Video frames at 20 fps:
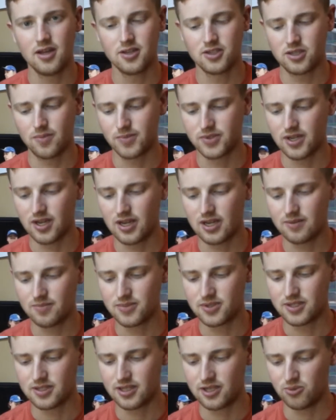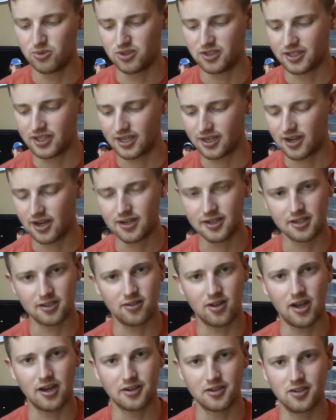Sometimes it would get kind of
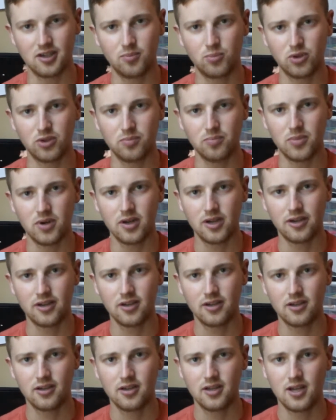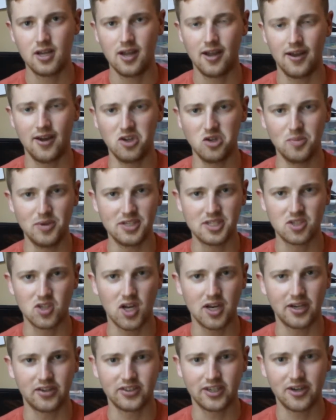clogged up with mud. You'd be
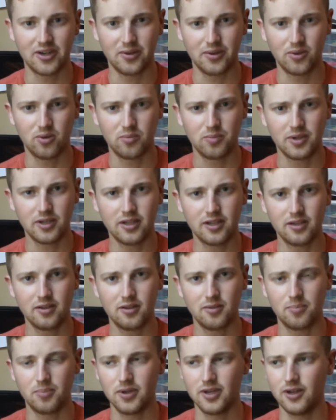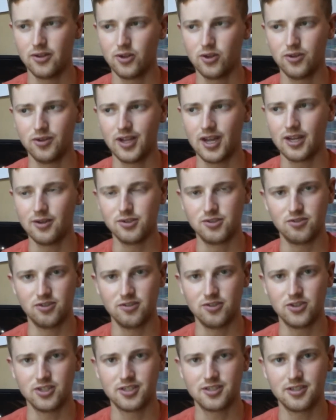sliding around a little bit, but other than that, it's really
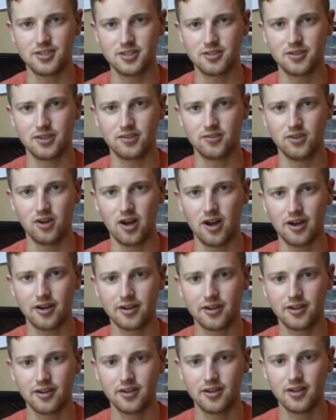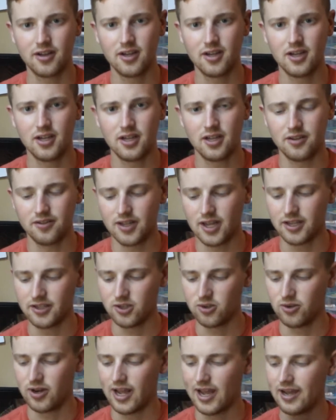just a slick rock that
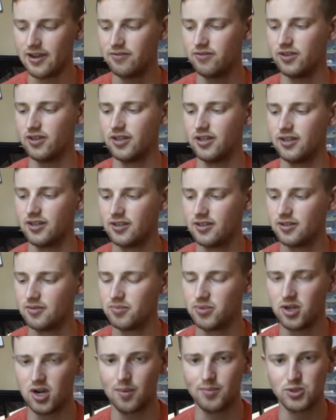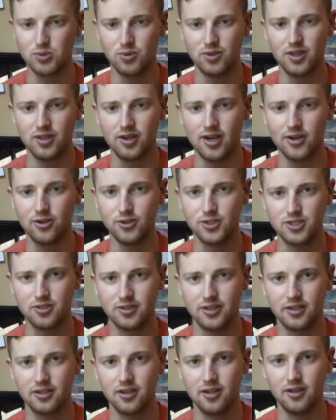you'd have problems with it on, or
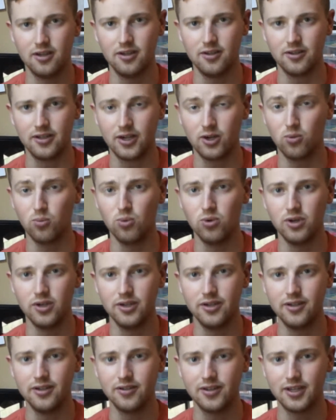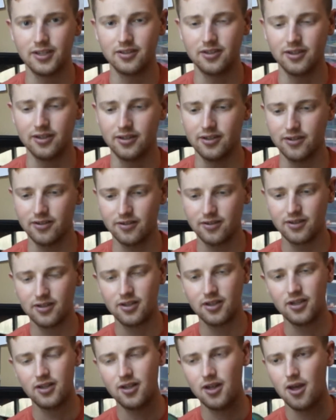slick like wood, like the
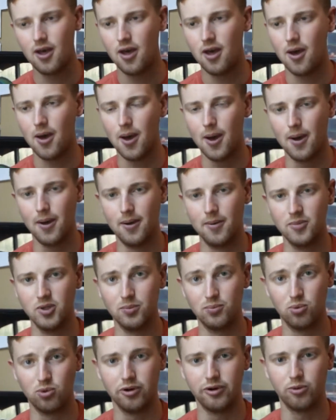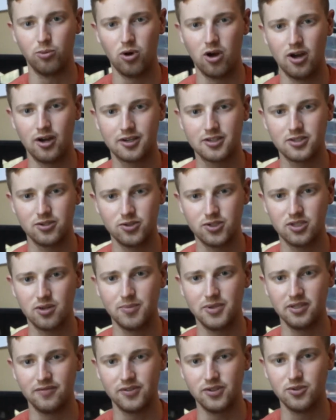boardwalks or
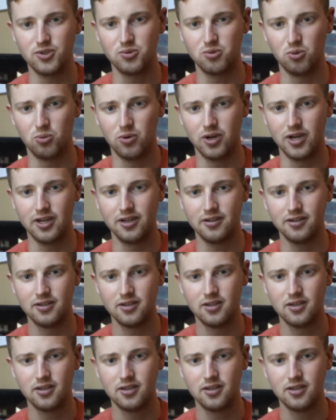something if those were wet.